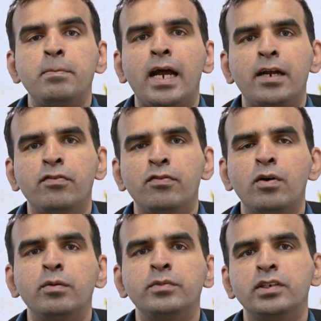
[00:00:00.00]

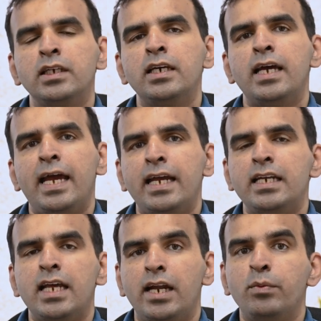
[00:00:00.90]
platforms
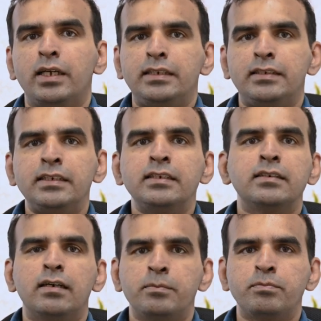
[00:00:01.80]
and advertising.
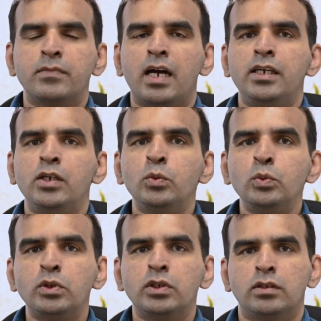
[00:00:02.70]
Um, I
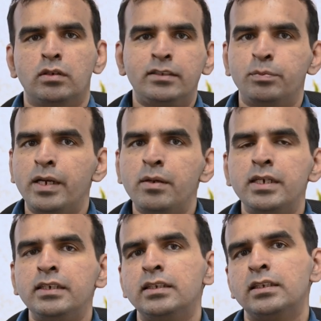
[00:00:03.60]
use
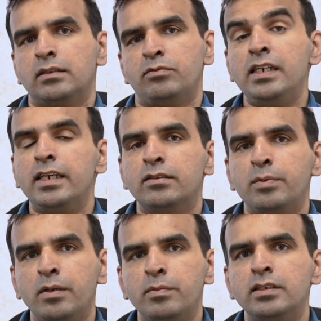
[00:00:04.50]
experiments, field
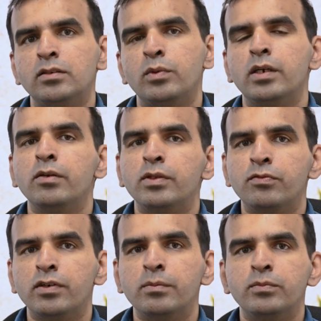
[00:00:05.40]
experiments working with
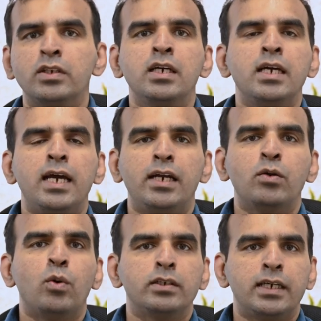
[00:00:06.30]
firms and
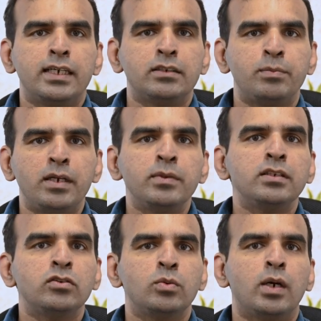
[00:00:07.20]

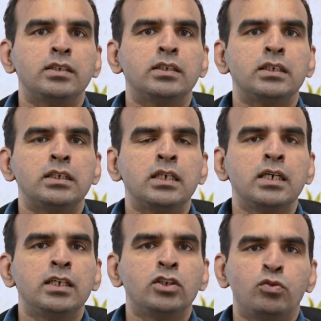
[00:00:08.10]
quasi-experiments to answer
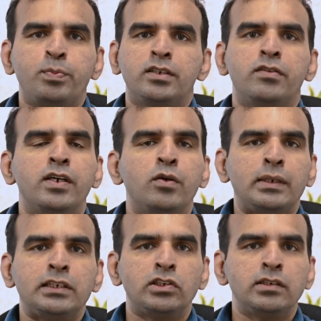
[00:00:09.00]
specific
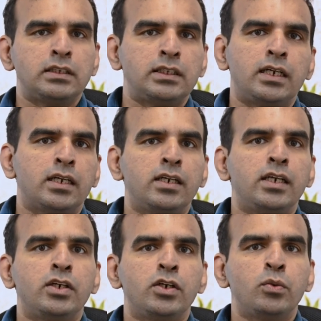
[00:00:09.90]
questions that are
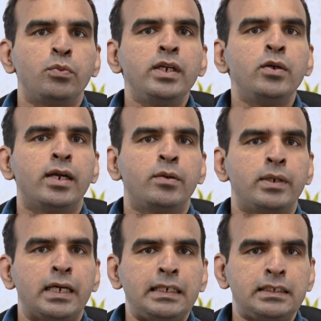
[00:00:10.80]
related to video
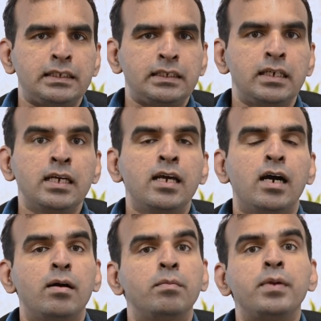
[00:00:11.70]
advertising,
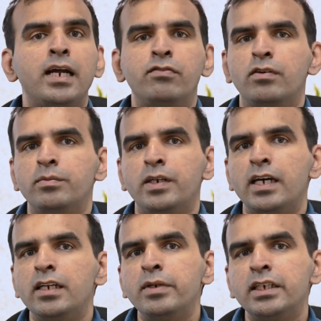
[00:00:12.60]
uh, platform
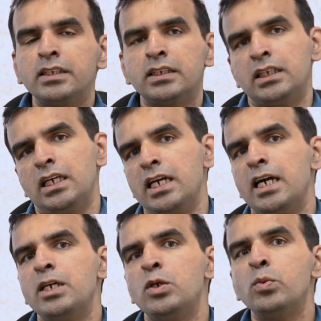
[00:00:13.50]
dynamics, A
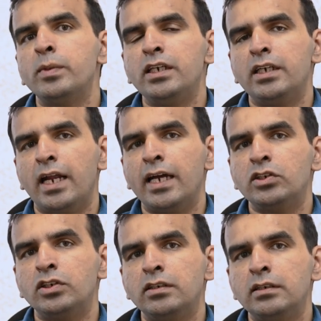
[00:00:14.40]
I-human
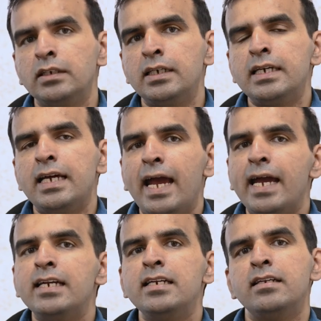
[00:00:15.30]
interaction,
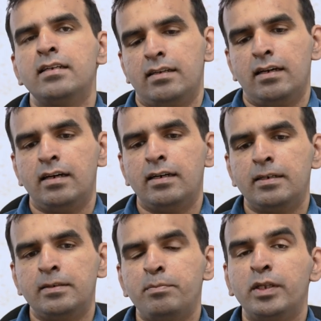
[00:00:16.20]
and
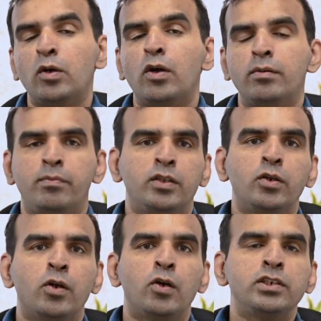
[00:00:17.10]
uh, method
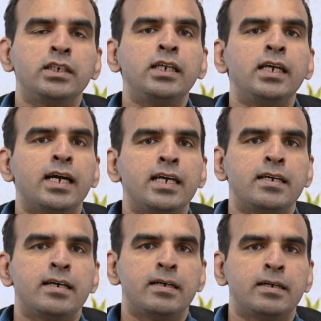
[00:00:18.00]
methodologically I
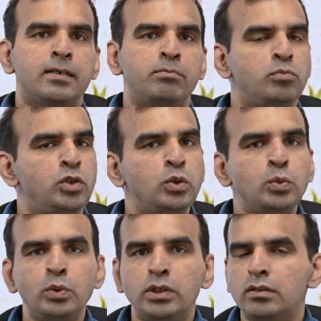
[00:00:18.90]
uh,
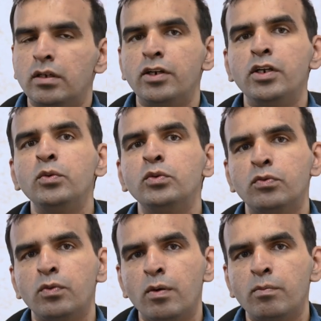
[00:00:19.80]
use reduced
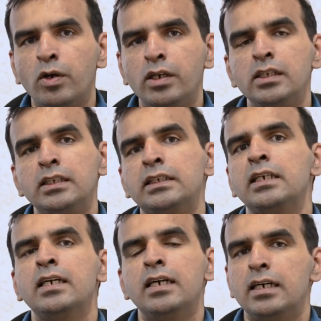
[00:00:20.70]
form models,
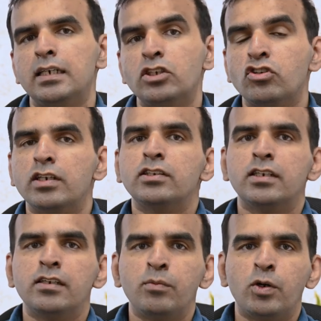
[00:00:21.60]
uh,
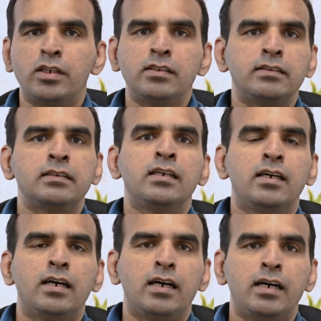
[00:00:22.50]
structural models,
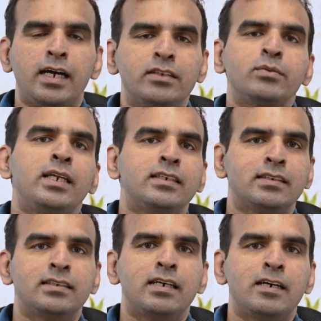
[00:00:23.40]
uh, as well as
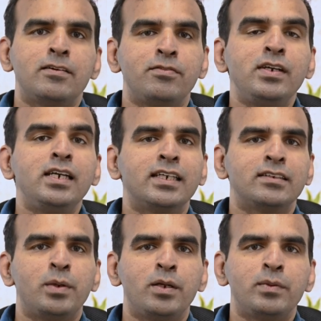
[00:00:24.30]
uh, field
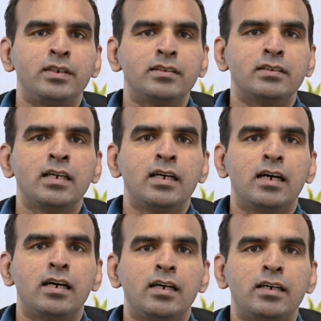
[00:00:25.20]
experiments uh,
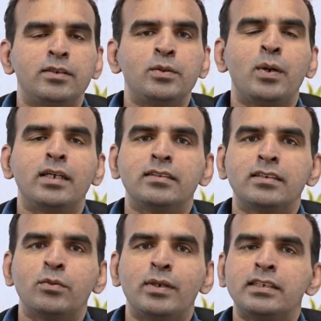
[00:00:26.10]
to
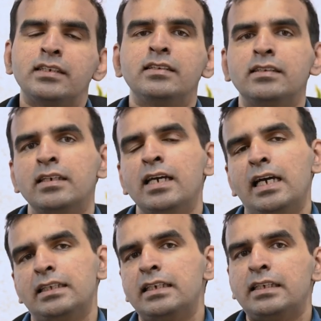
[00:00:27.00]
answer questions,
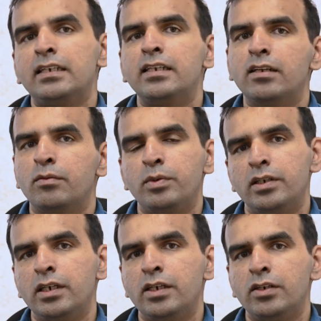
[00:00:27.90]
as I said, that are
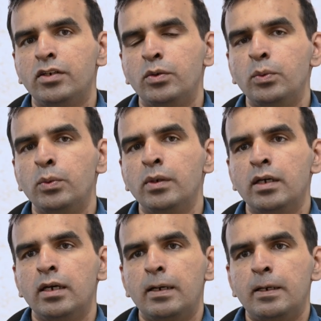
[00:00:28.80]
pertinent to
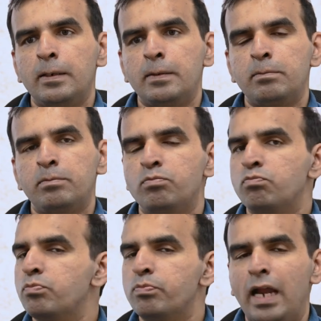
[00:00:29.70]
uh,
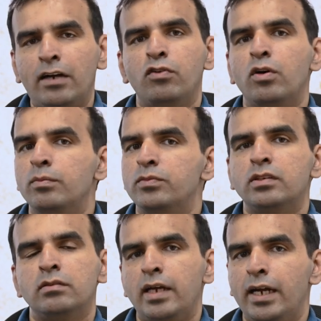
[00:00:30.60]
platforms,
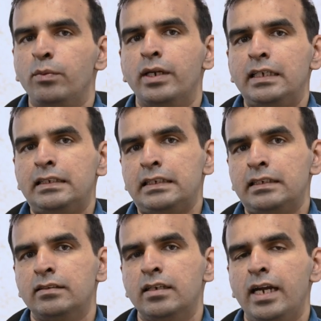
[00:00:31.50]
advertising,
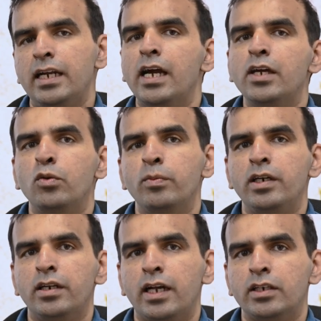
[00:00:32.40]
and A I-human
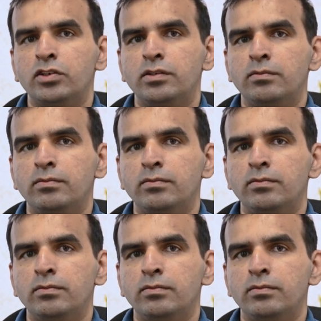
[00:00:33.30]
interaction.